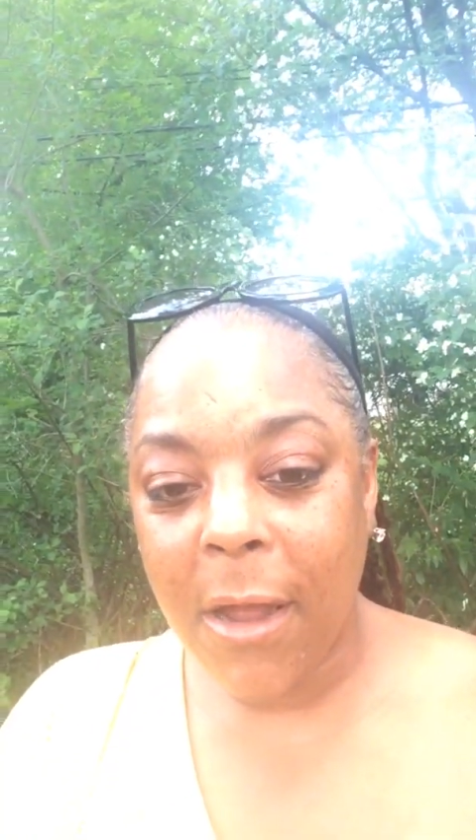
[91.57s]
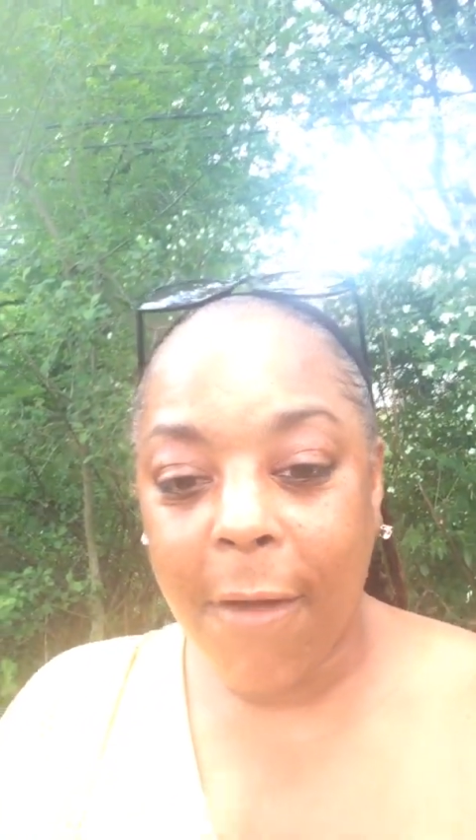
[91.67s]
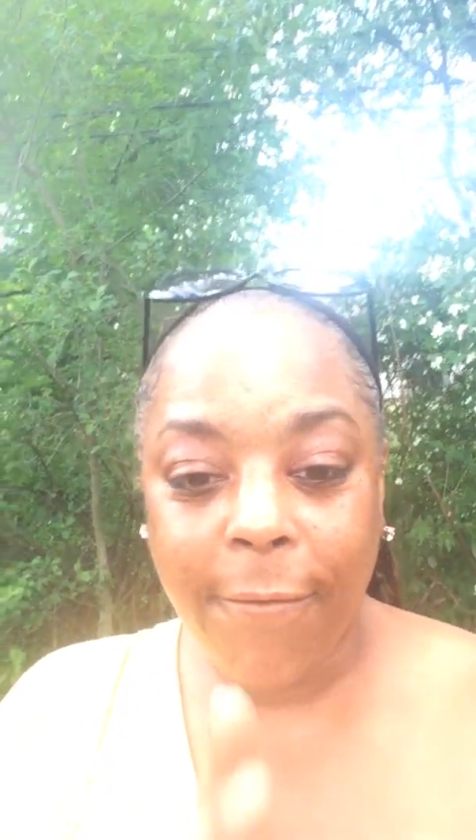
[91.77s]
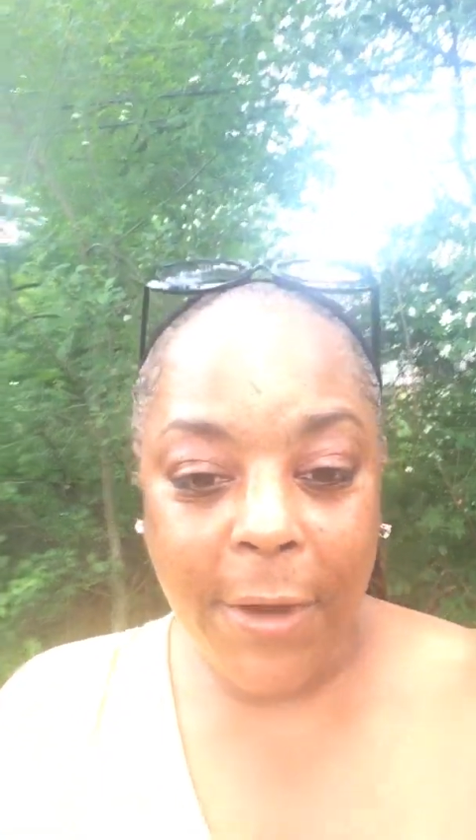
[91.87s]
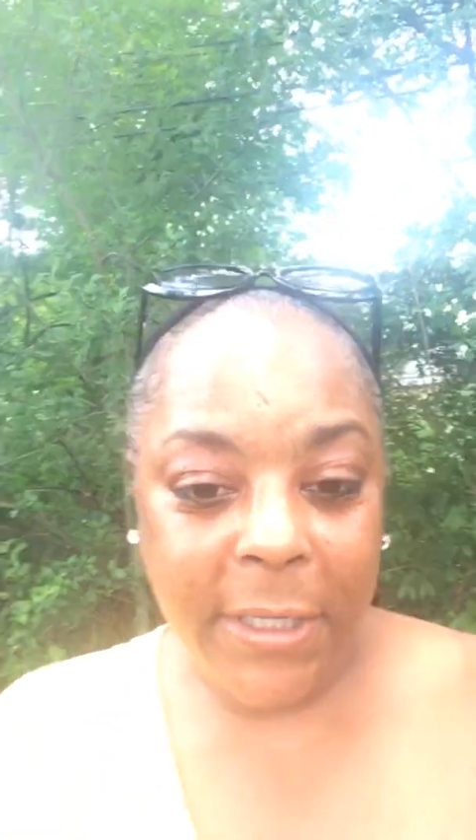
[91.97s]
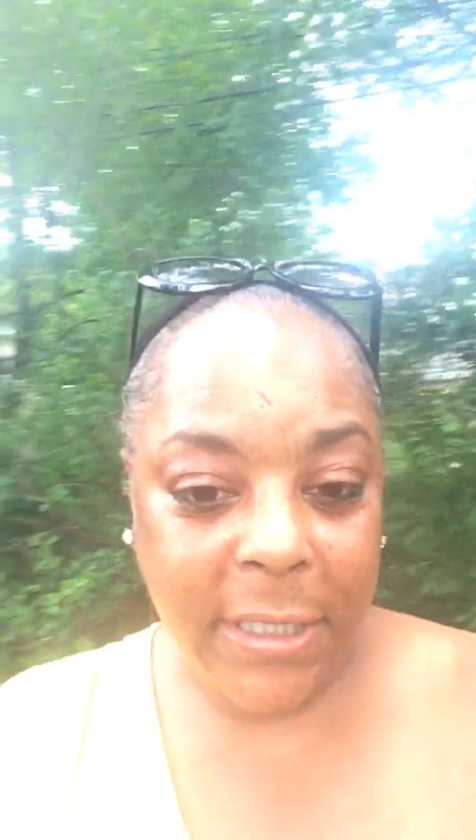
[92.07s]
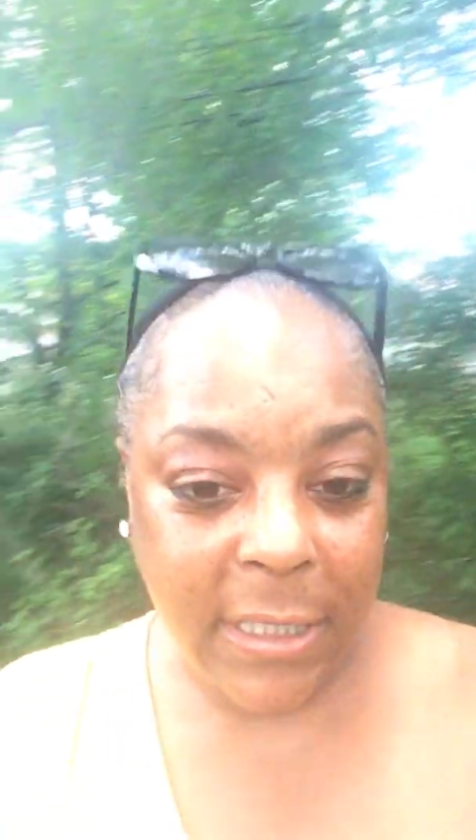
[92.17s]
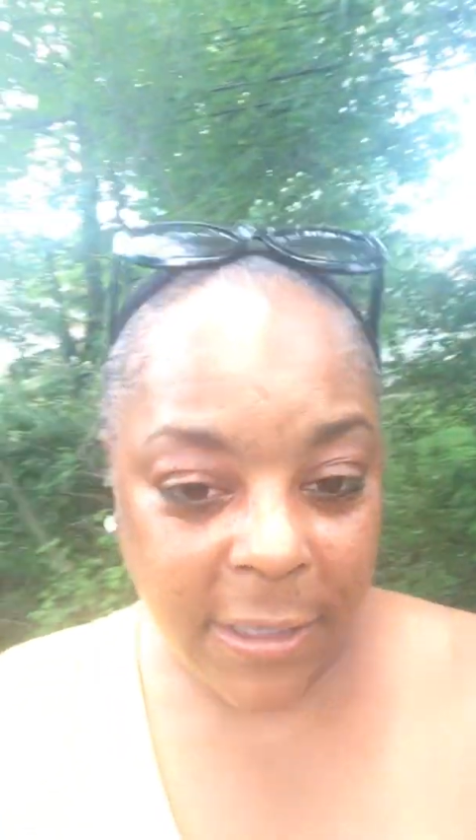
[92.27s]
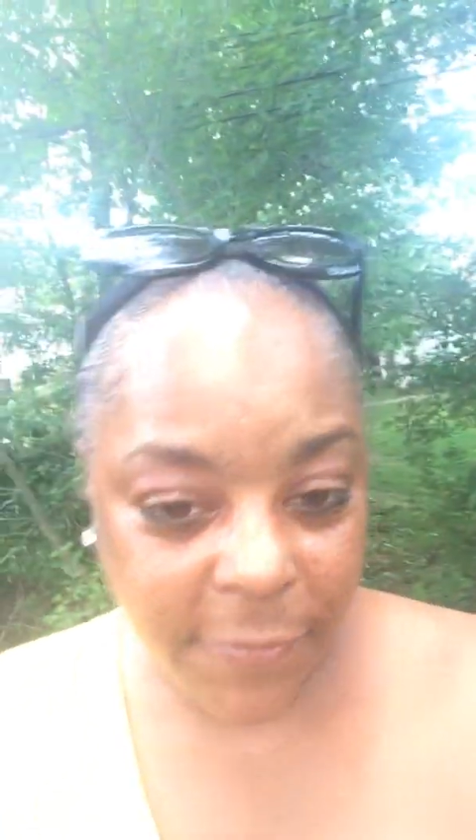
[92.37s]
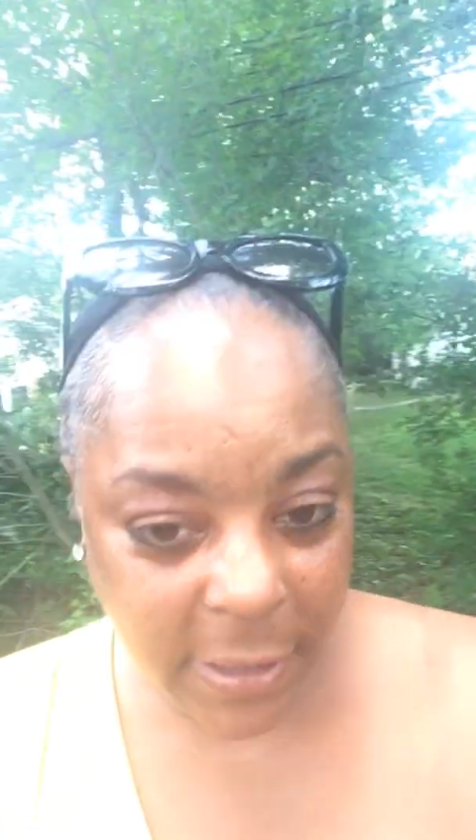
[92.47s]
are very
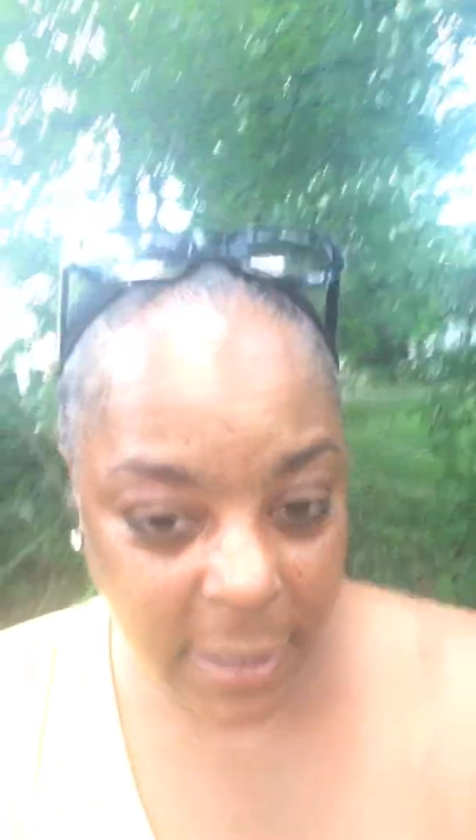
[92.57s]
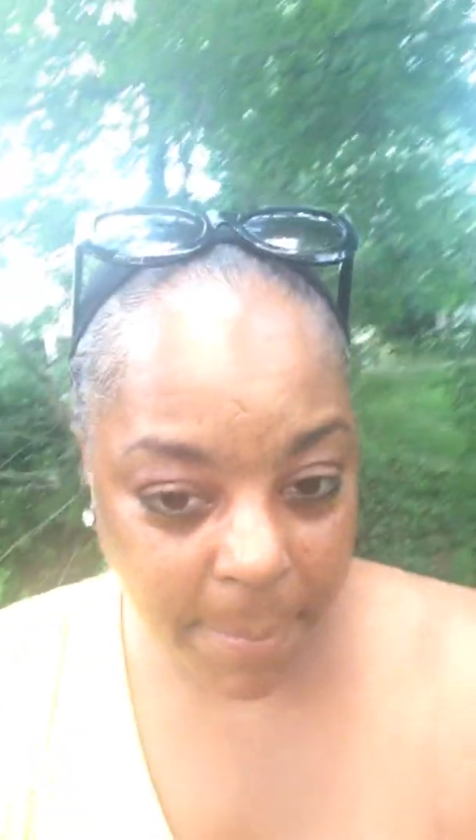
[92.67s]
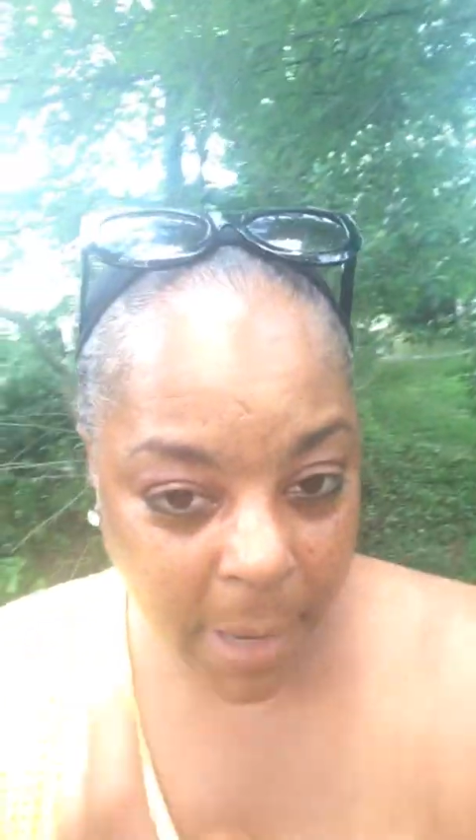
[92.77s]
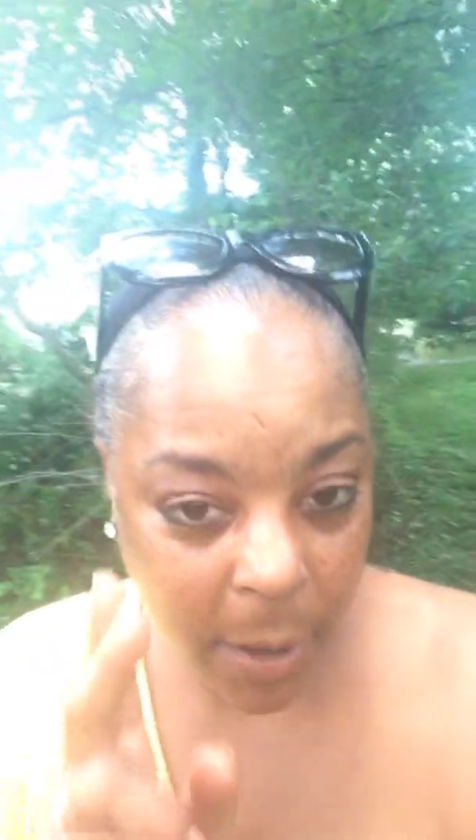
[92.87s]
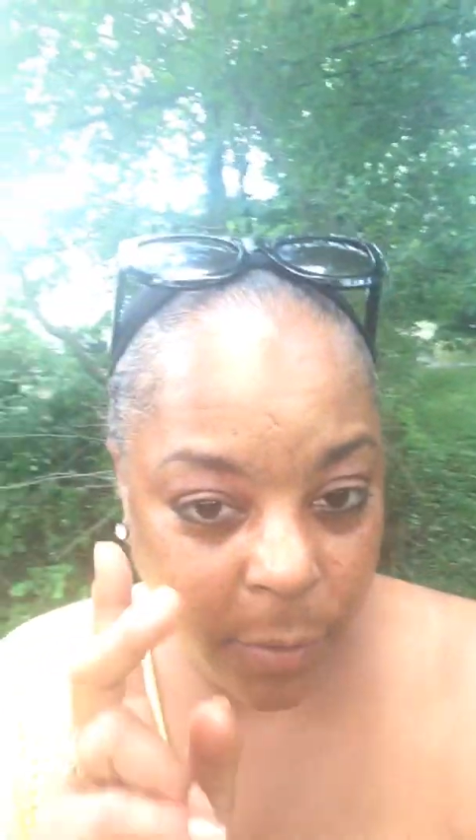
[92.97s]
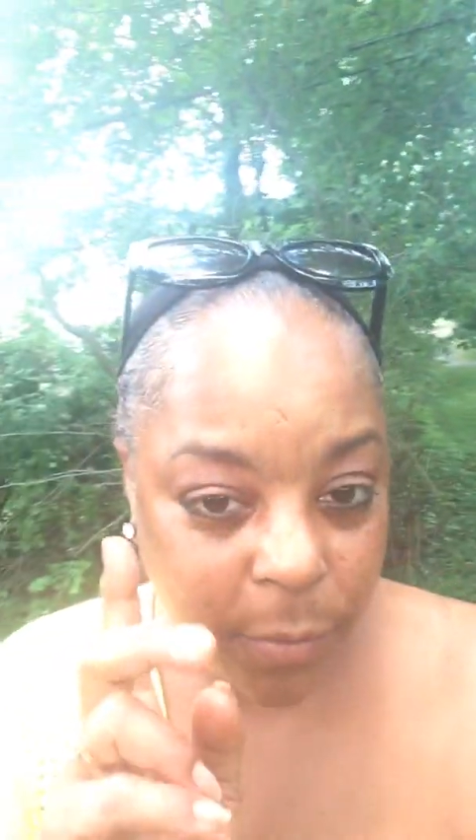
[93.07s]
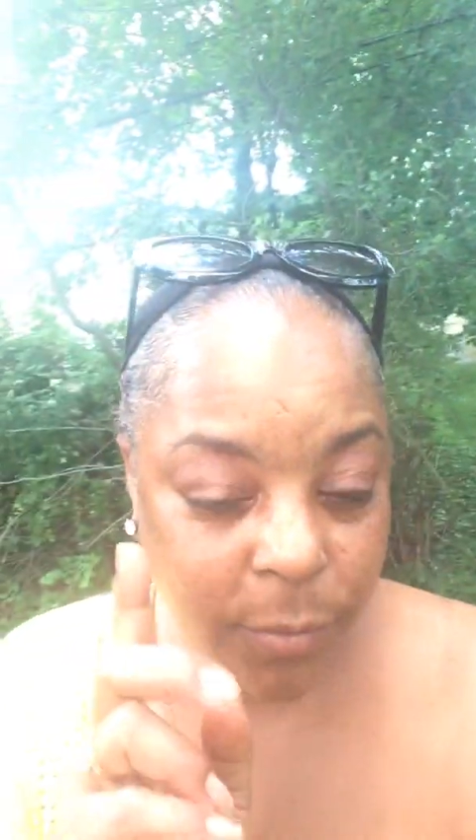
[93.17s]
significant about